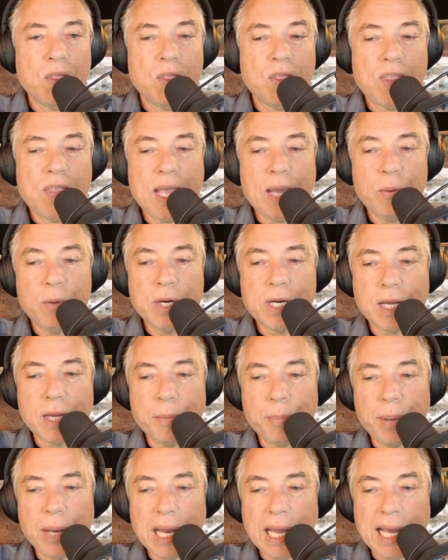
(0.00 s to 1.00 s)
they would
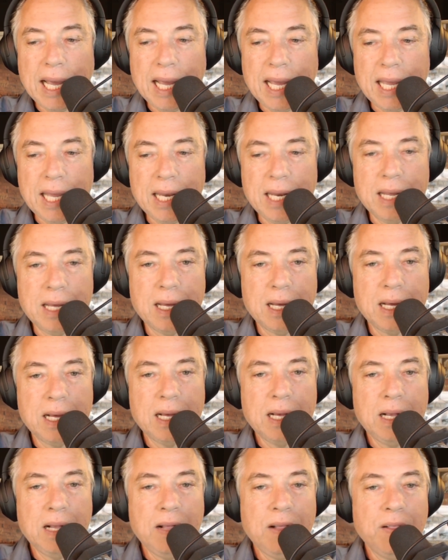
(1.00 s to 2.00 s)
complain
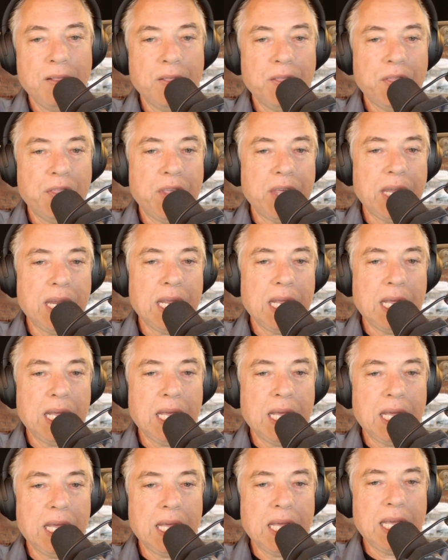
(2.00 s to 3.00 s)
that
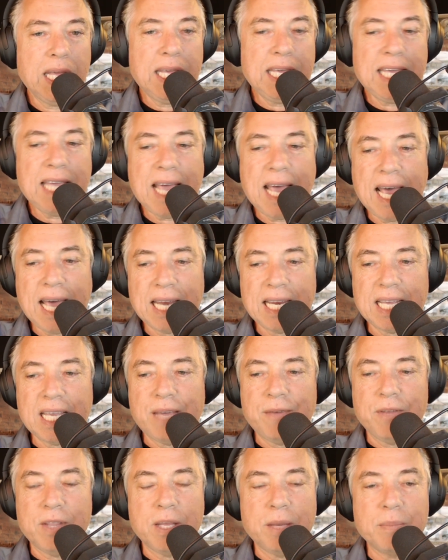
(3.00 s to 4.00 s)
he had
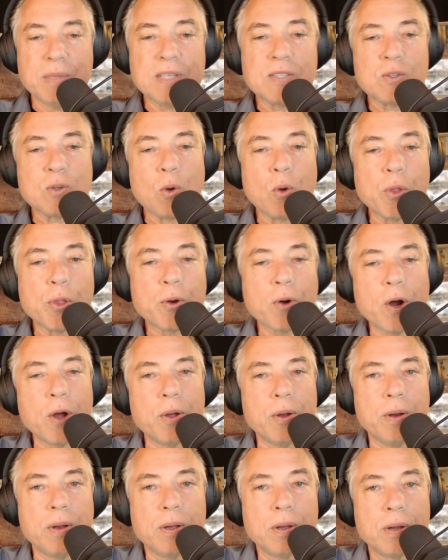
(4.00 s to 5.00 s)
given them a sore
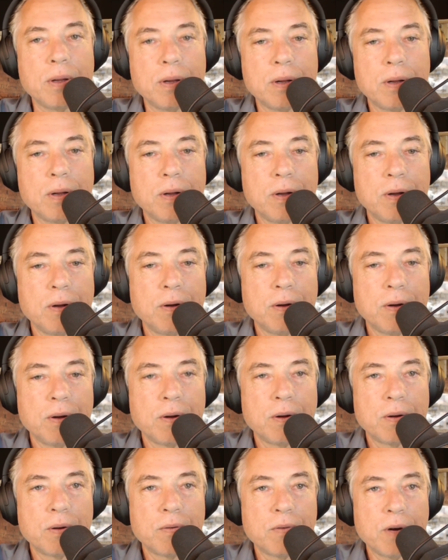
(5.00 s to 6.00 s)
throat
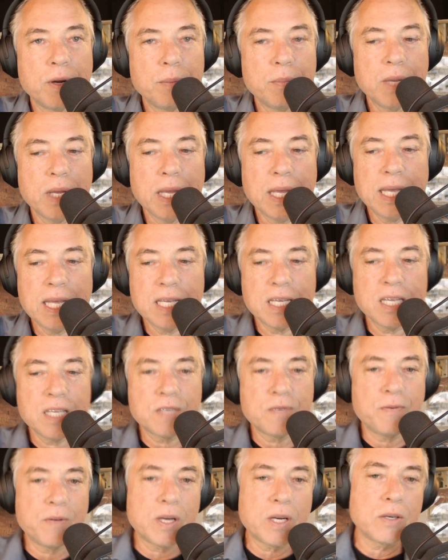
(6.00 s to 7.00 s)
from
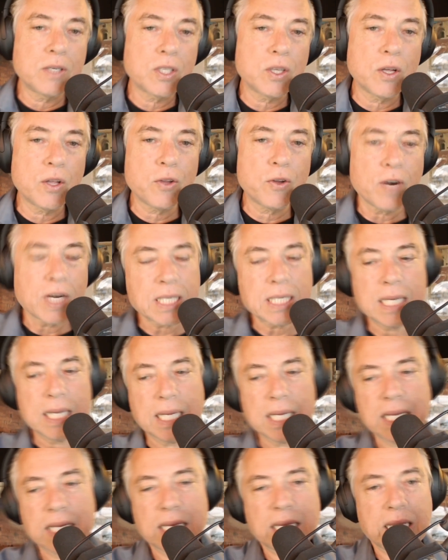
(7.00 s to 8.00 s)
his vigorous
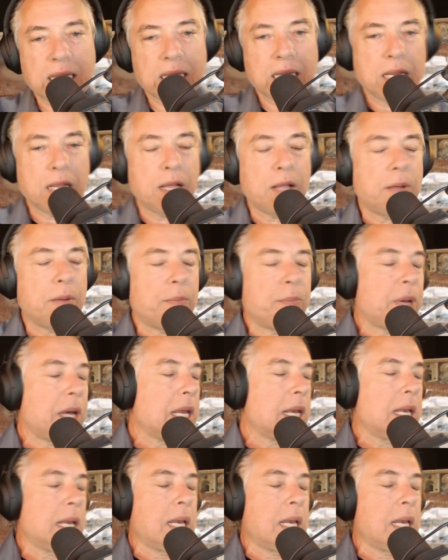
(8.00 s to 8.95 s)
thrusting. But